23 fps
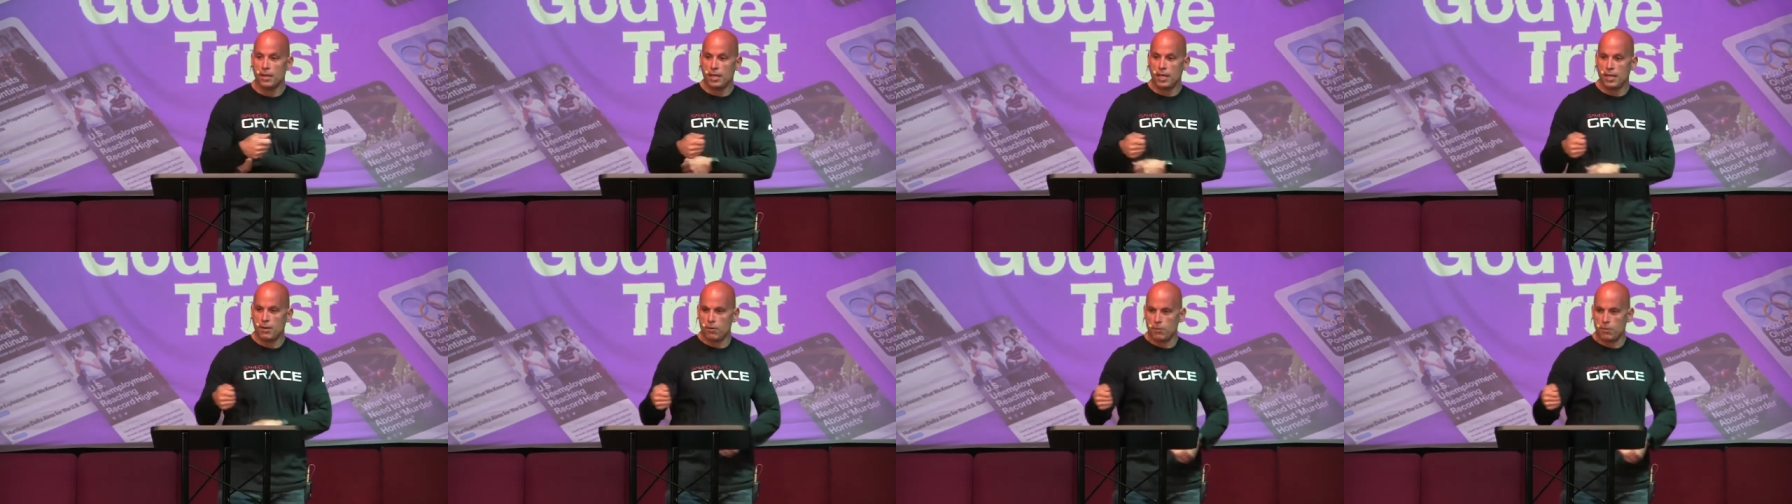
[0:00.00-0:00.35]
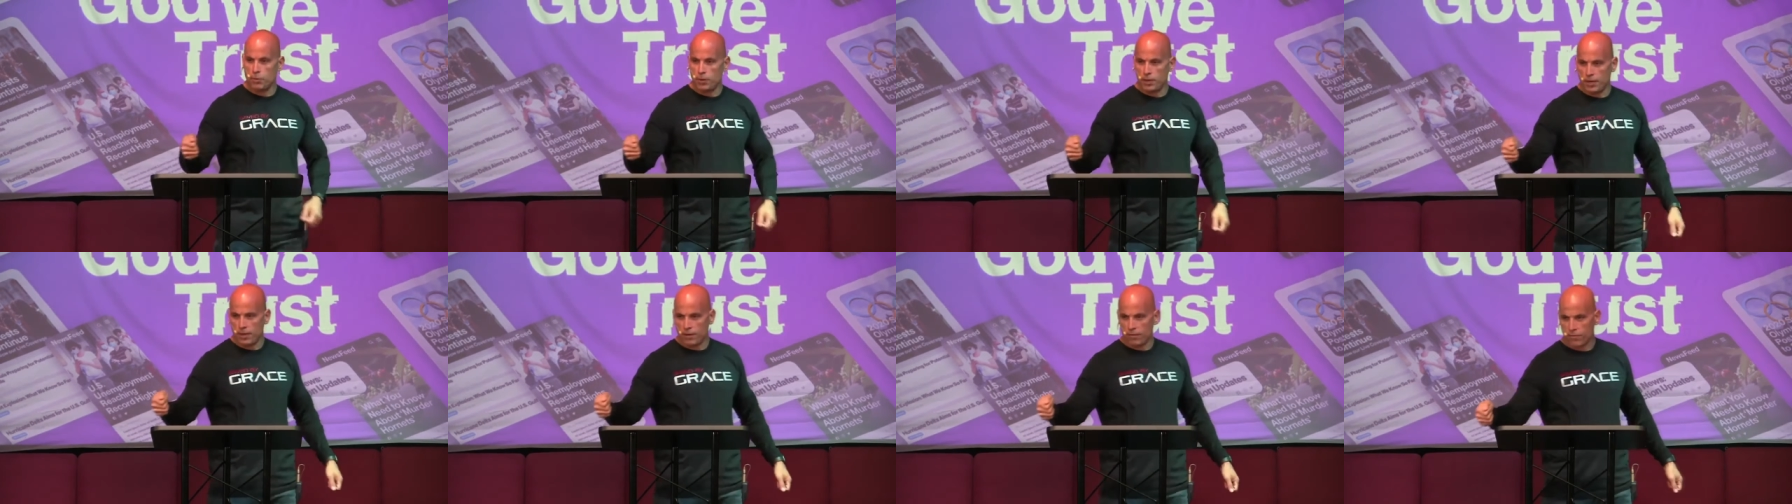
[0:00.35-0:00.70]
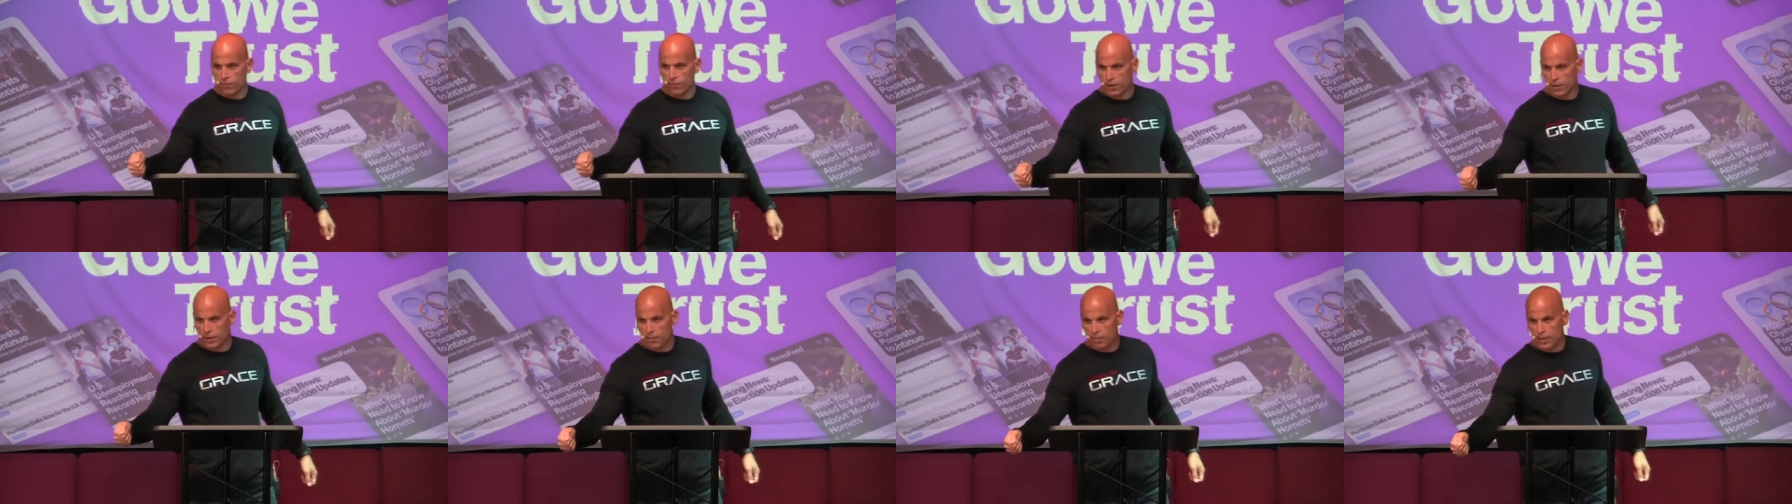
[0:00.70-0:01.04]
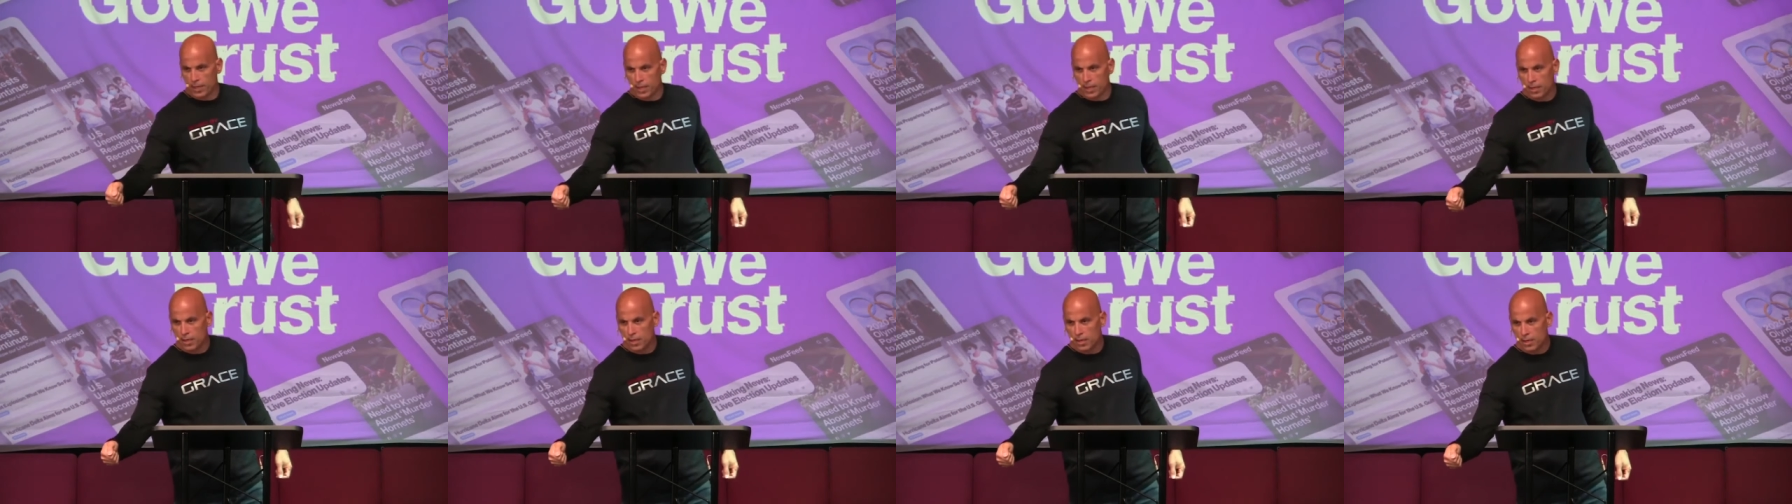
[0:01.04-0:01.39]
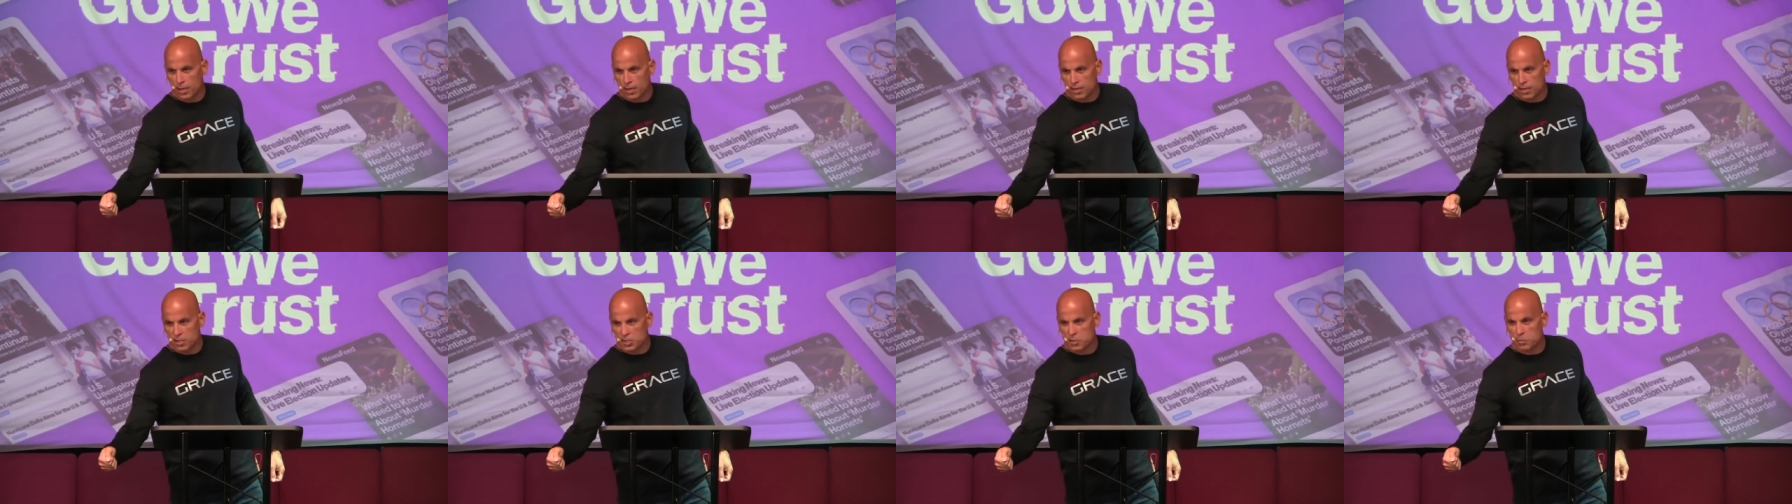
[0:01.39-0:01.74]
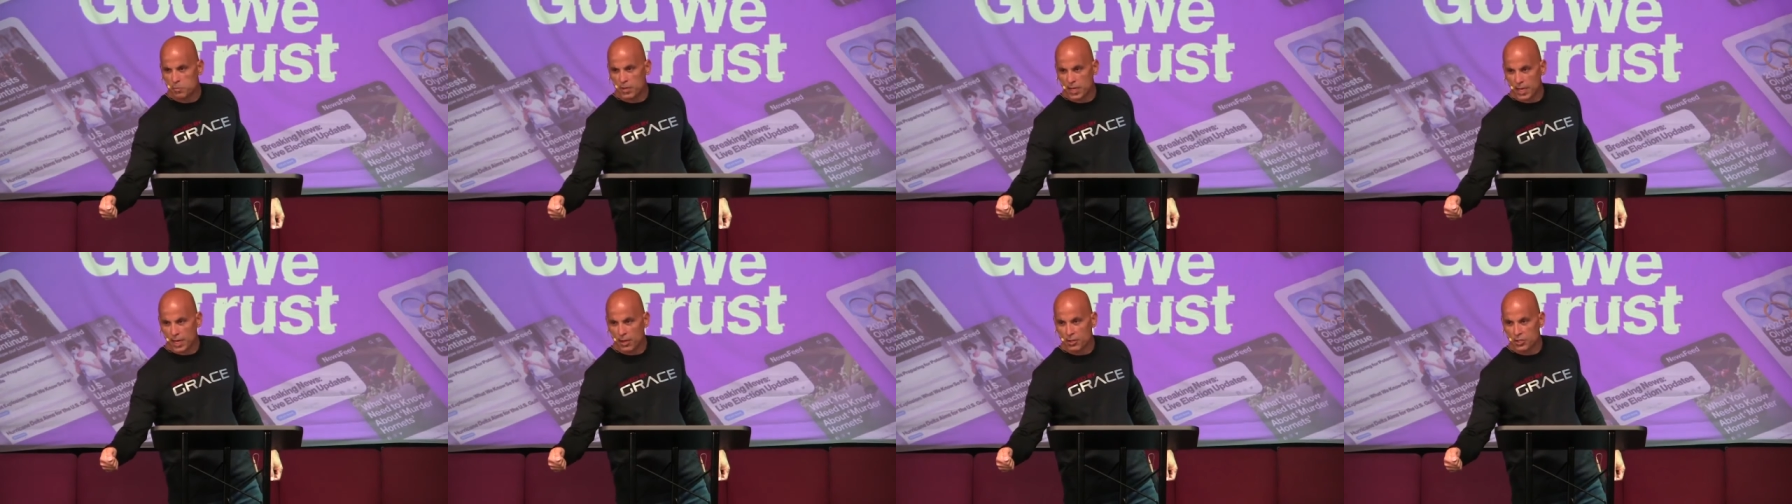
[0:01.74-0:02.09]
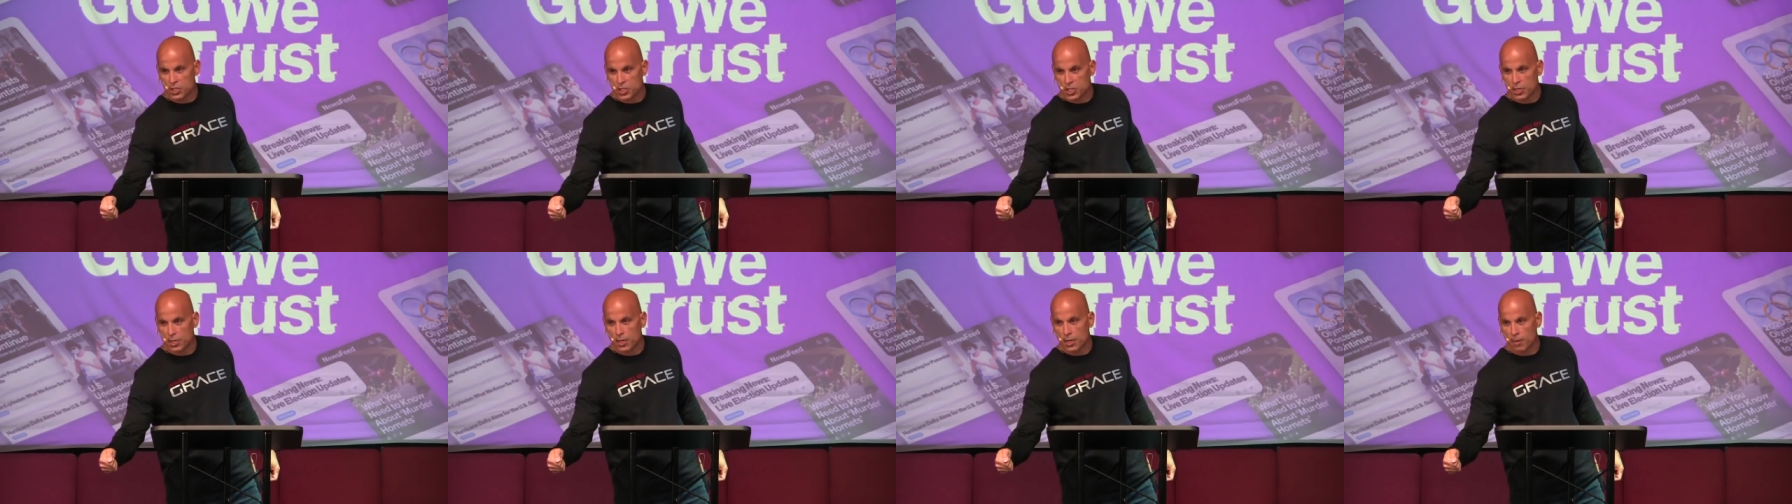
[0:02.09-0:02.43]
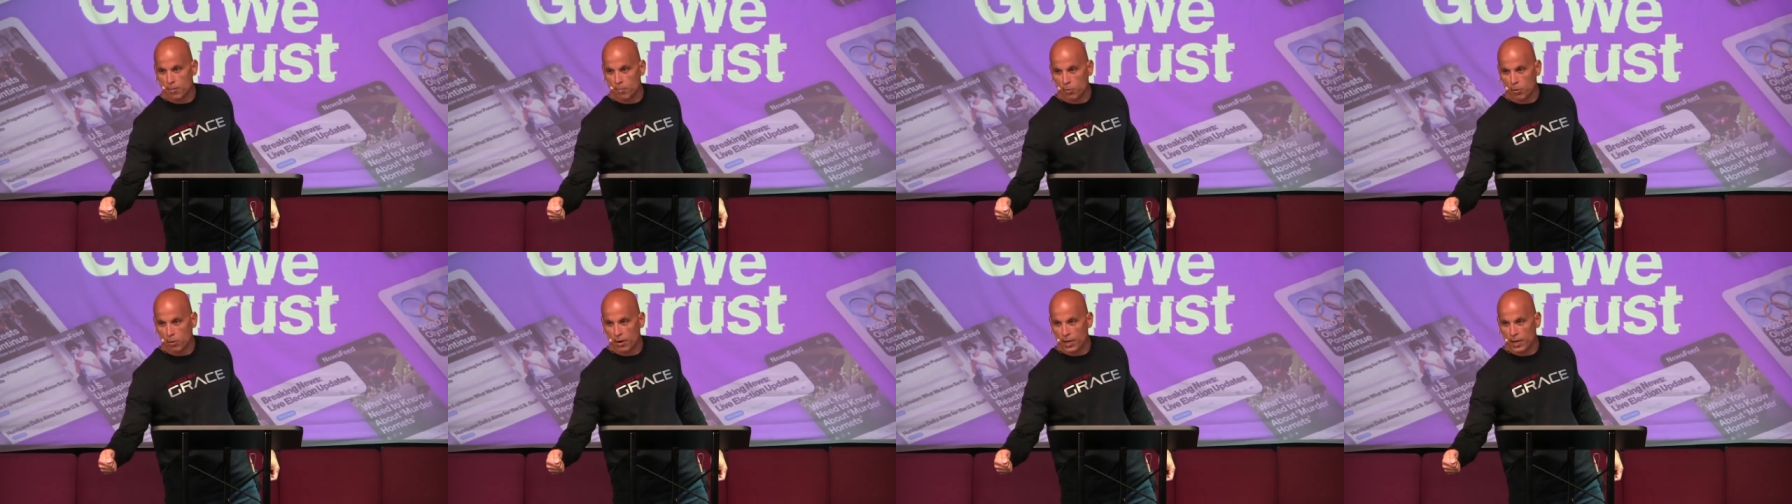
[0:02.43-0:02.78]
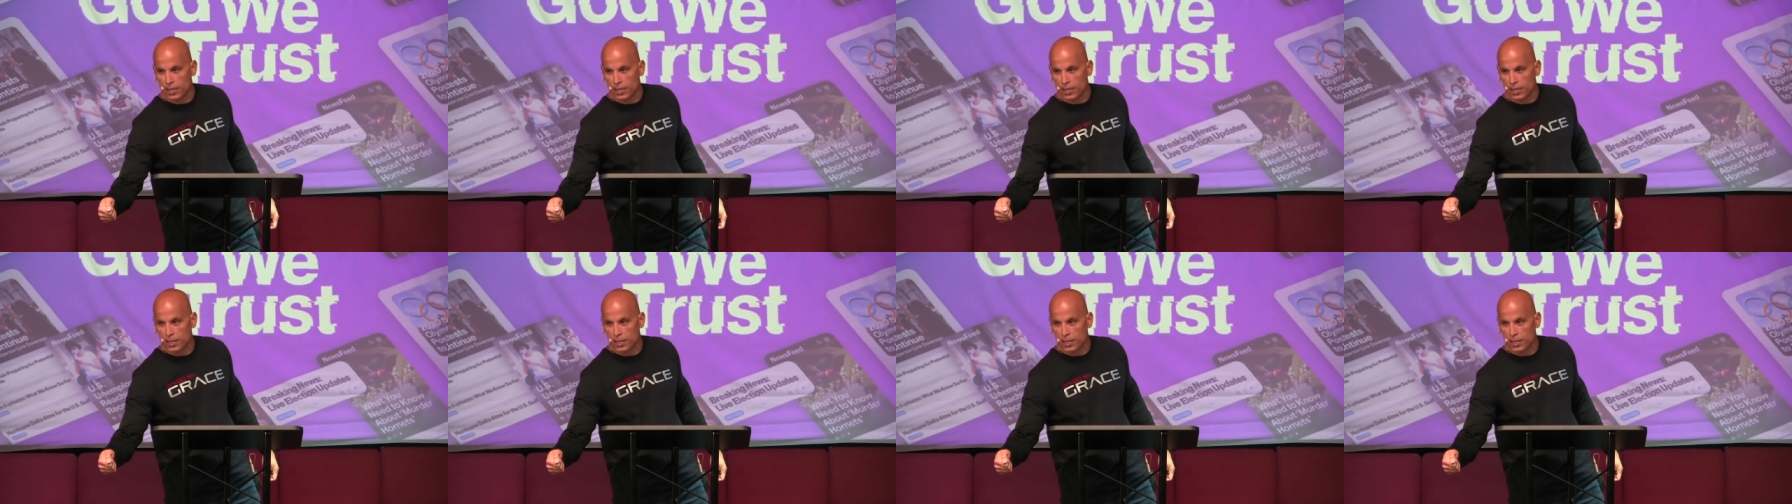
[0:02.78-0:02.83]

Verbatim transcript: he would put it in front of me spit out your gum, boy.